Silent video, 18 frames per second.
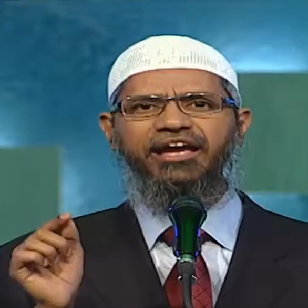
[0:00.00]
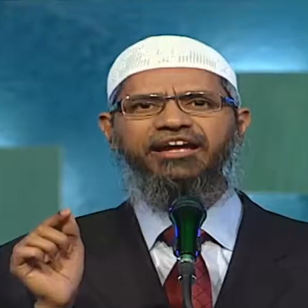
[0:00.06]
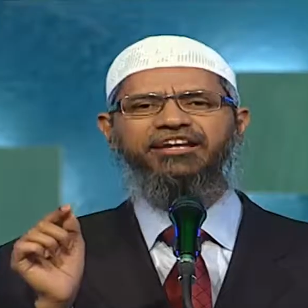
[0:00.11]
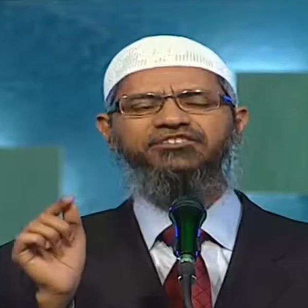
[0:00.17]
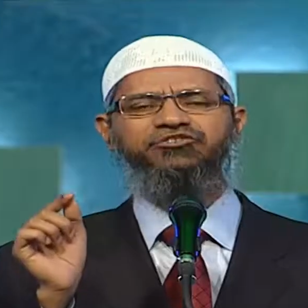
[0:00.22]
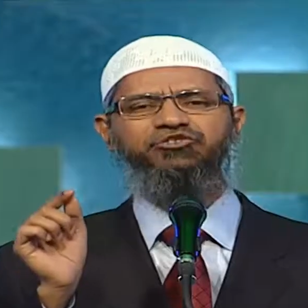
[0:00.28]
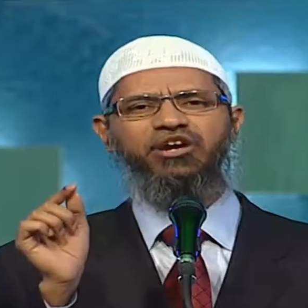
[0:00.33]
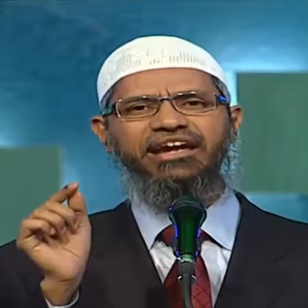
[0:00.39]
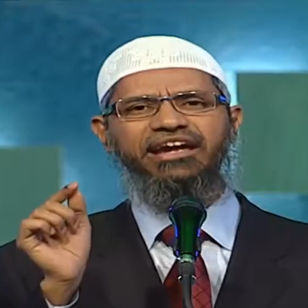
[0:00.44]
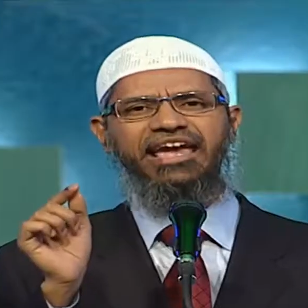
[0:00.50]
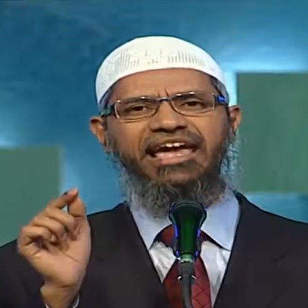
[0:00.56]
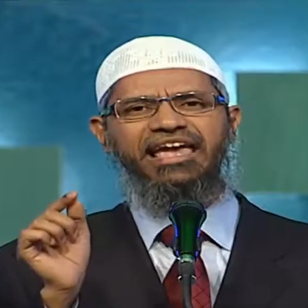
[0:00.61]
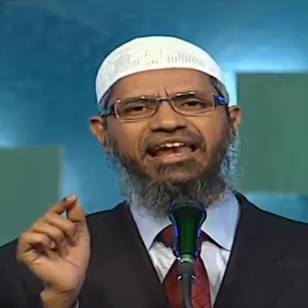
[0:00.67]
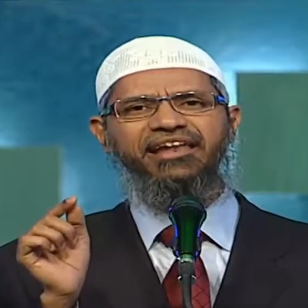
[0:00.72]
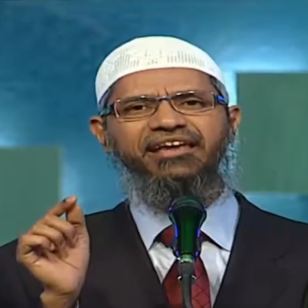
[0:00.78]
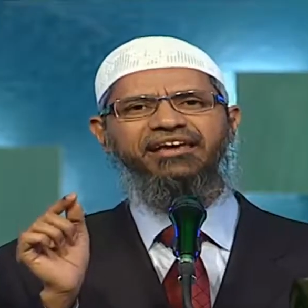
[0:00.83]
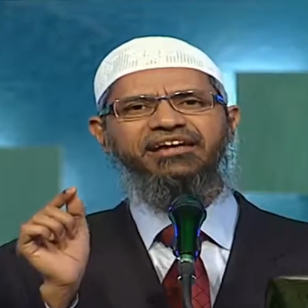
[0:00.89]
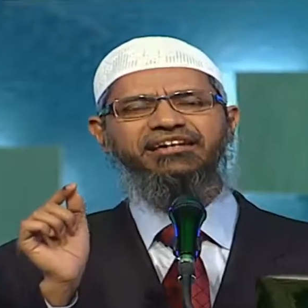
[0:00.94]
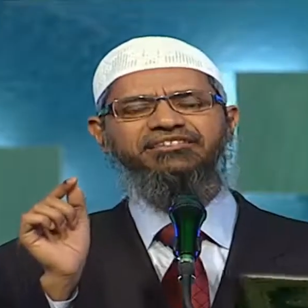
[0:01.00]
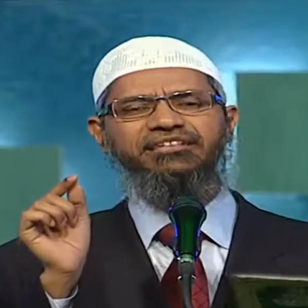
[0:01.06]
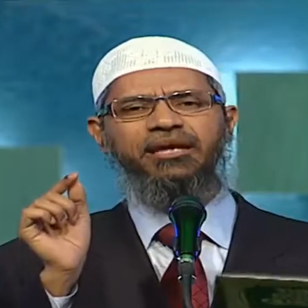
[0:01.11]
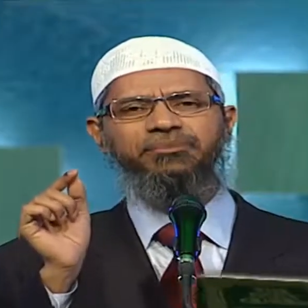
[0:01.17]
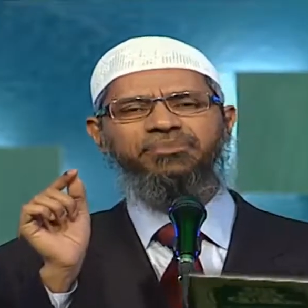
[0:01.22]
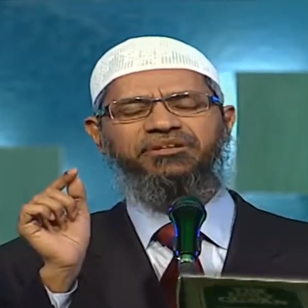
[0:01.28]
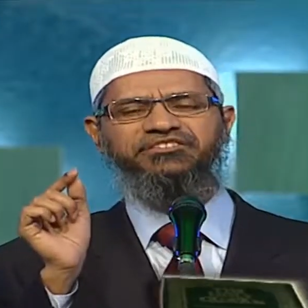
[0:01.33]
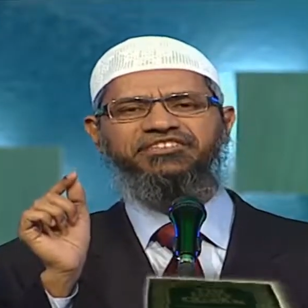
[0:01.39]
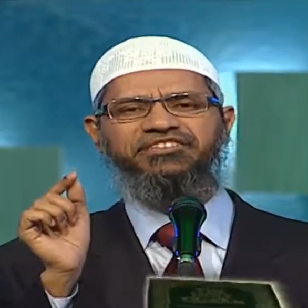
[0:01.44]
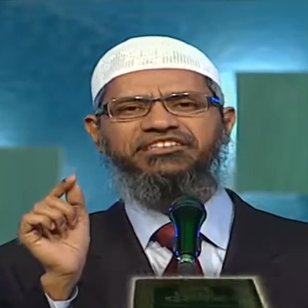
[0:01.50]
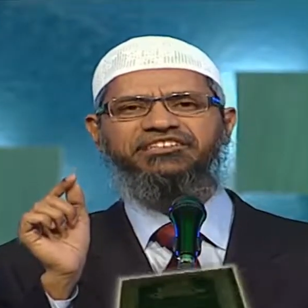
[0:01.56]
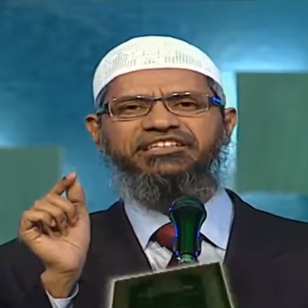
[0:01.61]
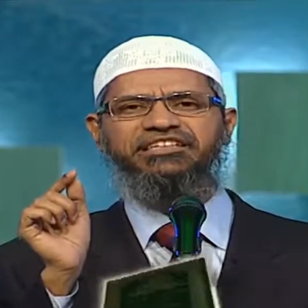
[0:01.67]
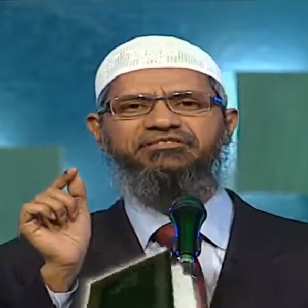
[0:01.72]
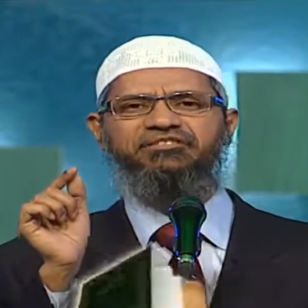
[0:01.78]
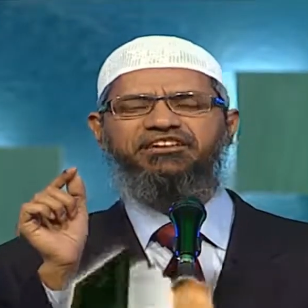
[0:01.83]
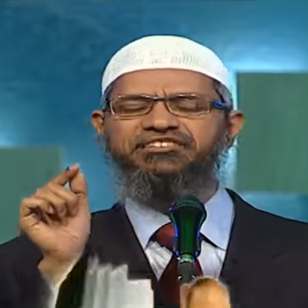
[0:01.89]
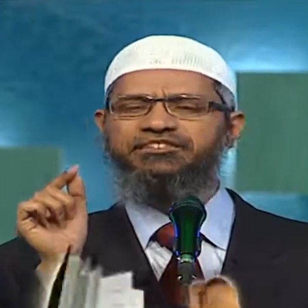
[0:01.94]
in Surah Nahal chapter
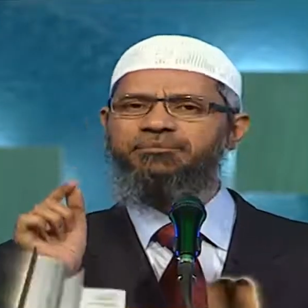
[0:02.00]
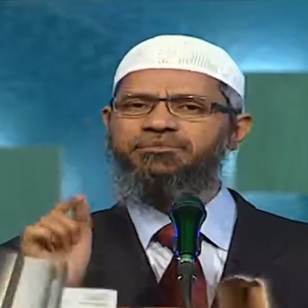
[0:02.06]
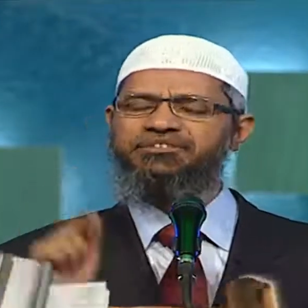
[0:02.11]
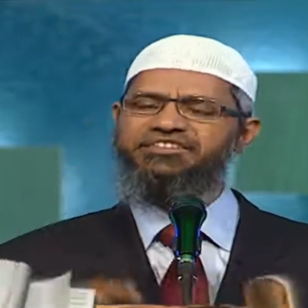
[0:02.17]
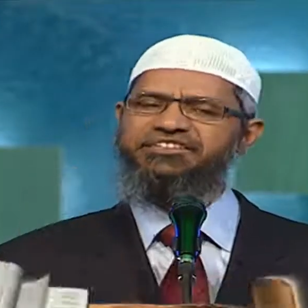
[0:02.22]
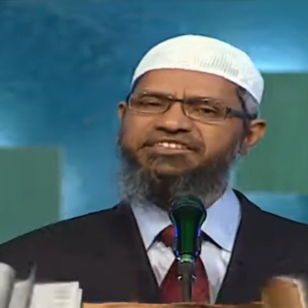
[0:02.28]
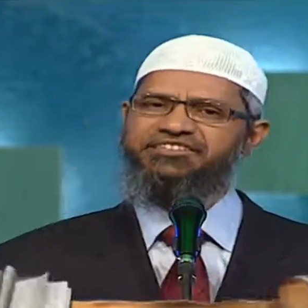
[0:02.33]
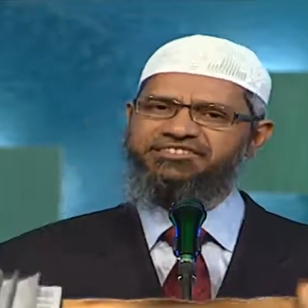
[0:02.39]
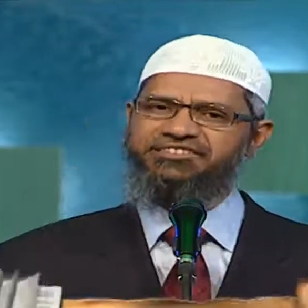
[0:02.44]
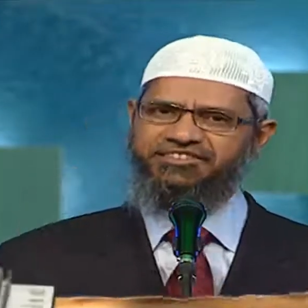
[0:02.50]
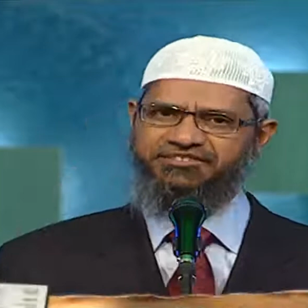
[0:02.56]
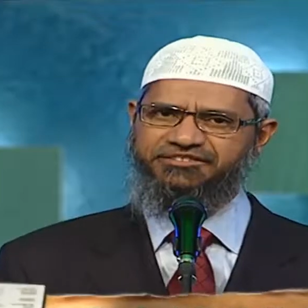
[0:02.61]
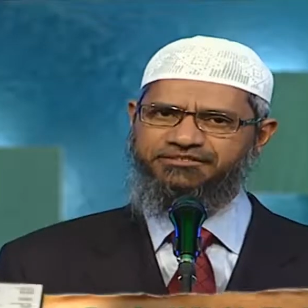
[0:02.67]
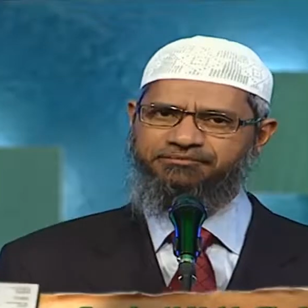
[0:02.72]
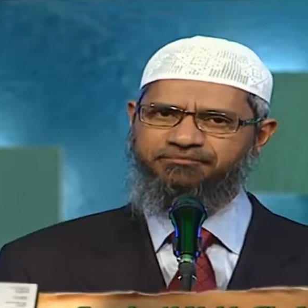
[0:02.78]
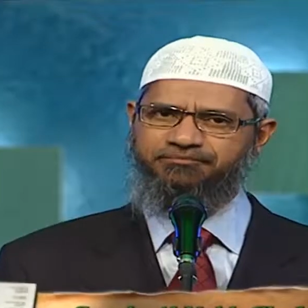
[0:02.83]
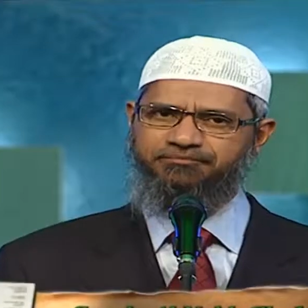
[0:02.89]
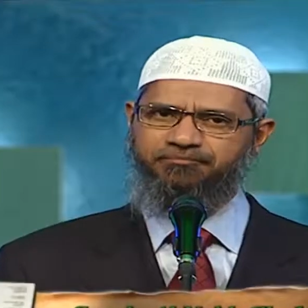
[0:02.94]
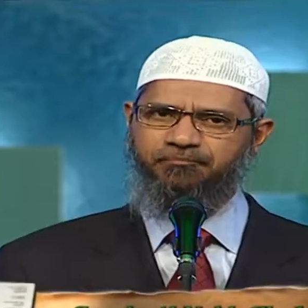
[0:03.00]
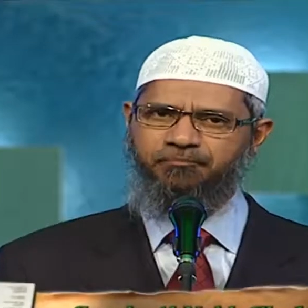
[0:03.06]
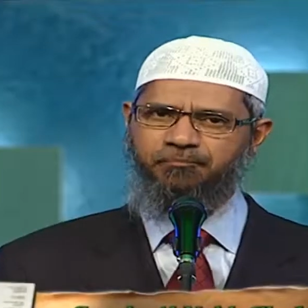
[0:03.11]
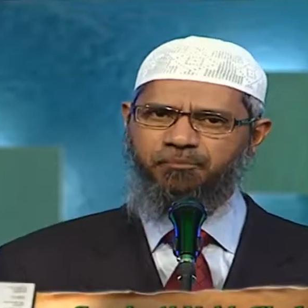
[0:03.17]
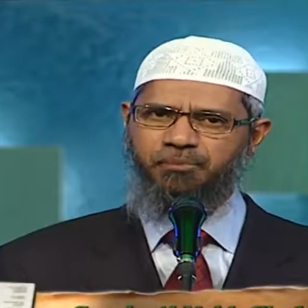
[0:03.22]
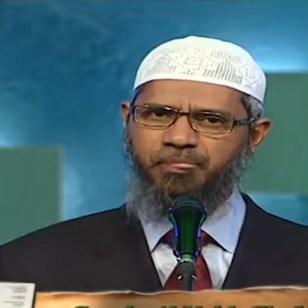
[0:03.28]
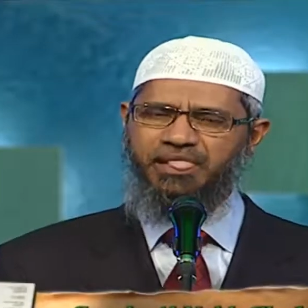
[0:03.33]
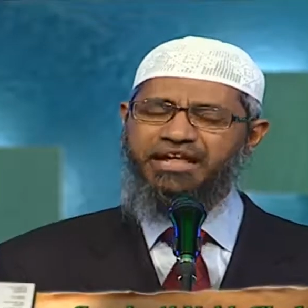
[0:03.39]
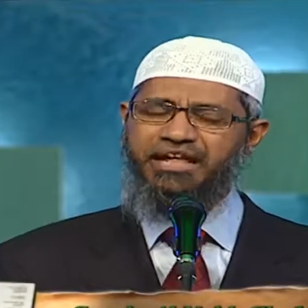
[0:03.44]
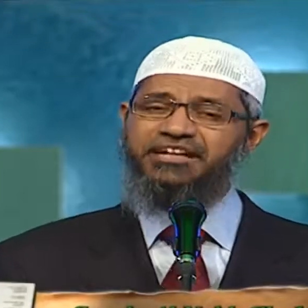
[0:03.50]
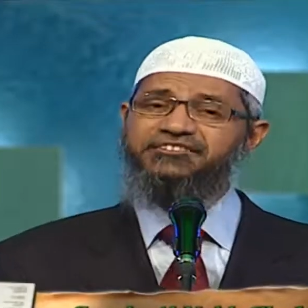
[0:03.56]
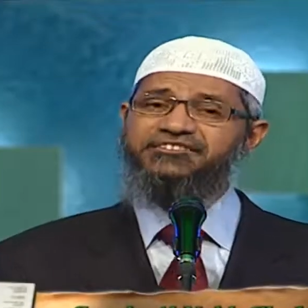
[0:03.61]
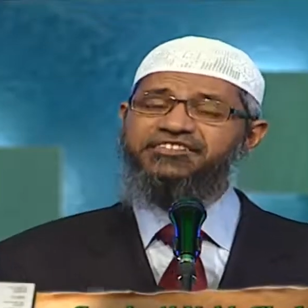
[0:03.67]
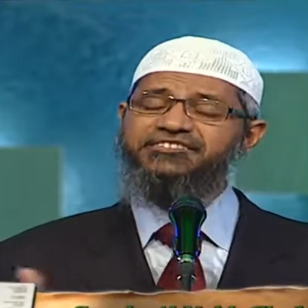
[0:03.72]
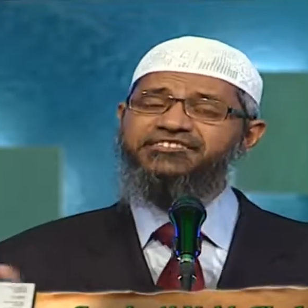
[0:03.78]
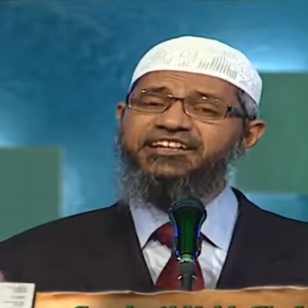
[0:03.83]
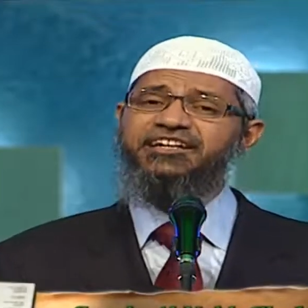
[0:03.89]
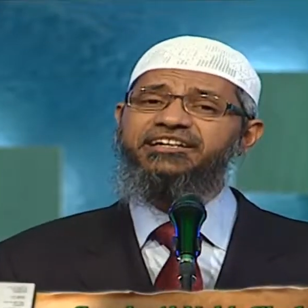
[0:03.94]
16, verse number 66.
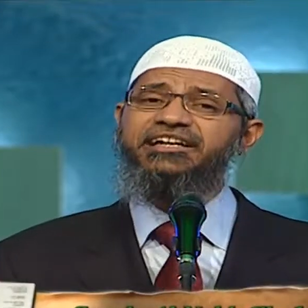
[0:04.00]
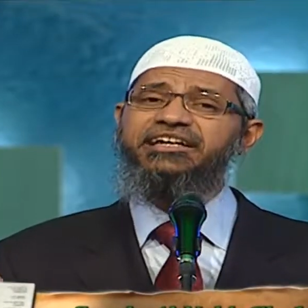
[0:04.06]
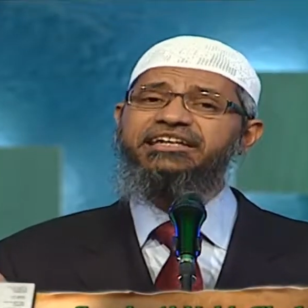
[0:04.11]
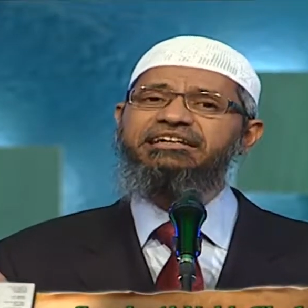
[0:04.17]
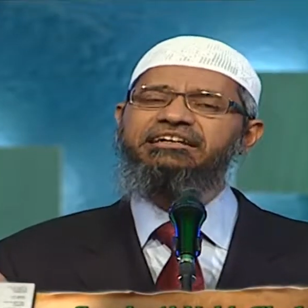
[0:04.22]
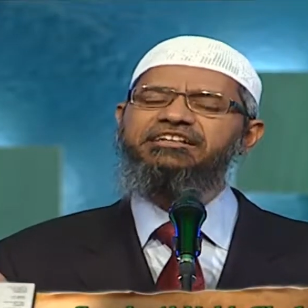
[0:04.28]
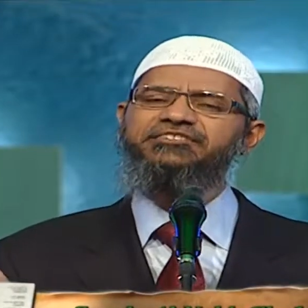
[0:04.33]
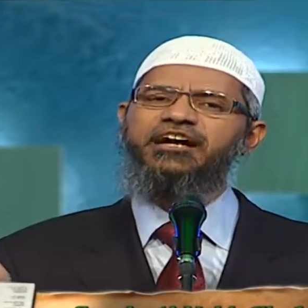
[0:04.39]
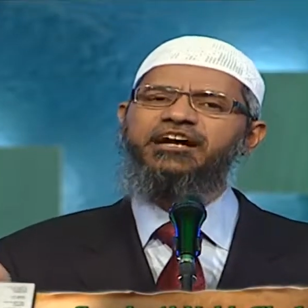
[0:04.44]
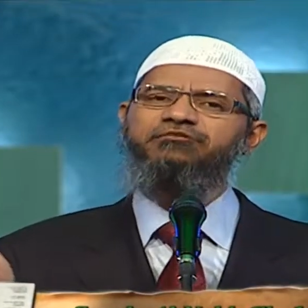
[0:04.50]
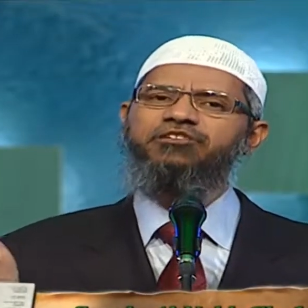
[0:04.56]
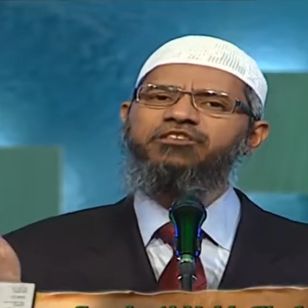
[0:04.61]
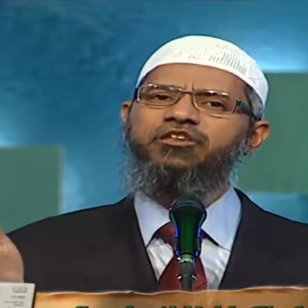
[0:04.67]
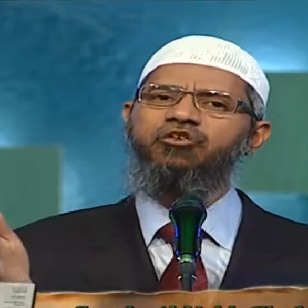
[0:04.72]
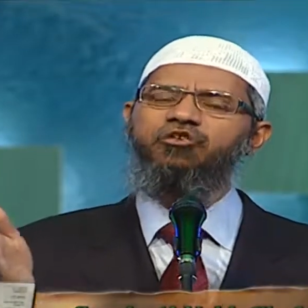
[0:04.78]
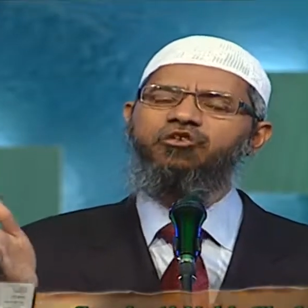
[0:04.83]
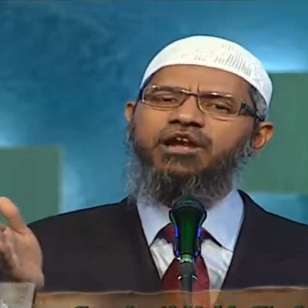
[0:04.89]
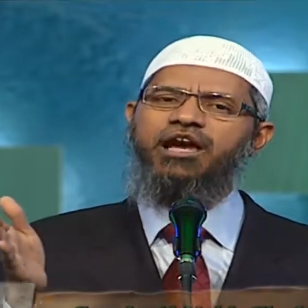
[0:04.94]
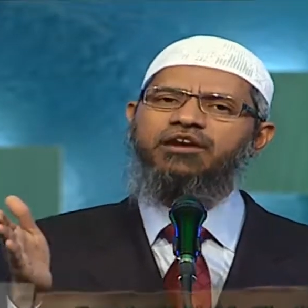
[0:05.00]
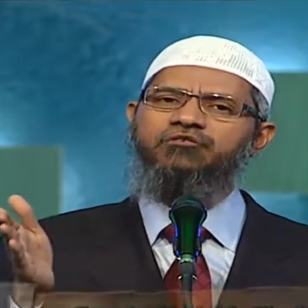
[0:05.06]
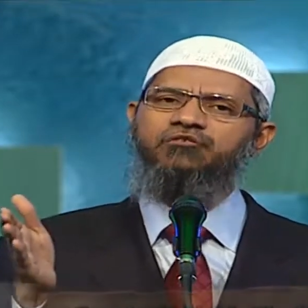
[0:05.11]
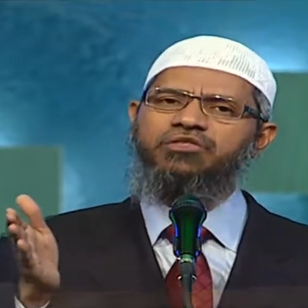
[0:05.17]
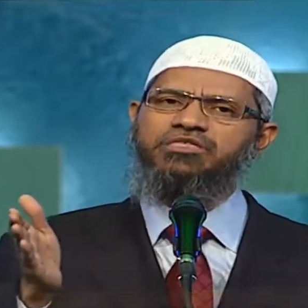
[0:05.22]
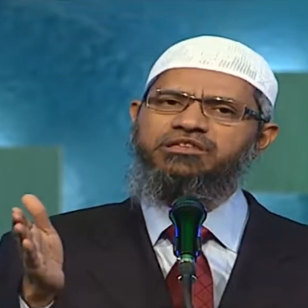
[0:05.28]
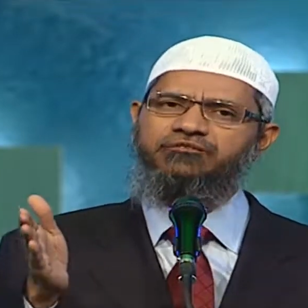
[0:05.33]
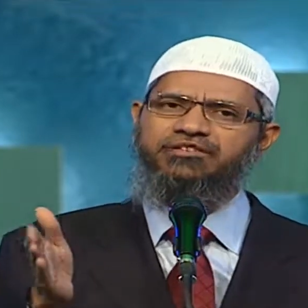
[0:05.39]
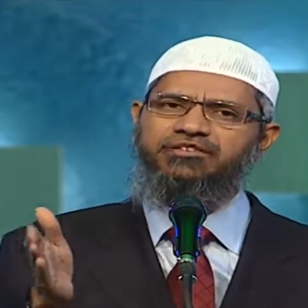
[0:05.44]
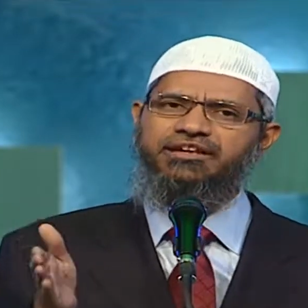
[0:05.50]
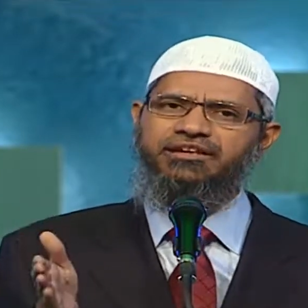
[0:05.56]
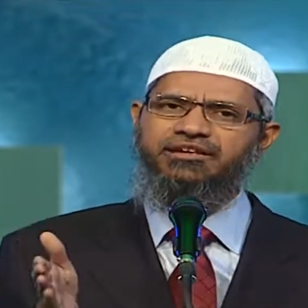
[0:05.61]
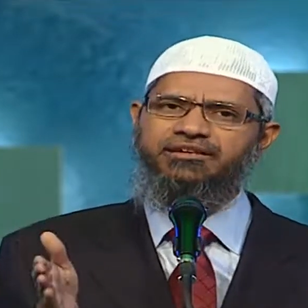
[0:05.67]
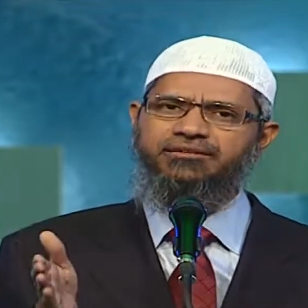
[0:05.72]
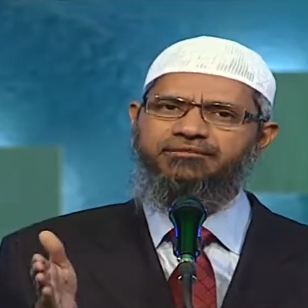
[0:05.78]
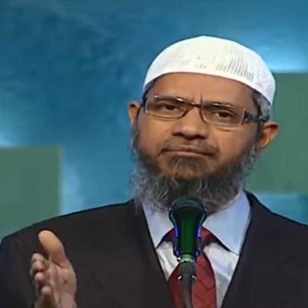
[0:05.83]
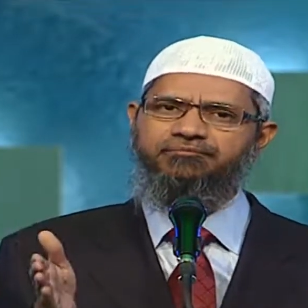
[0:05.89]
600 years after the Quran was revealed,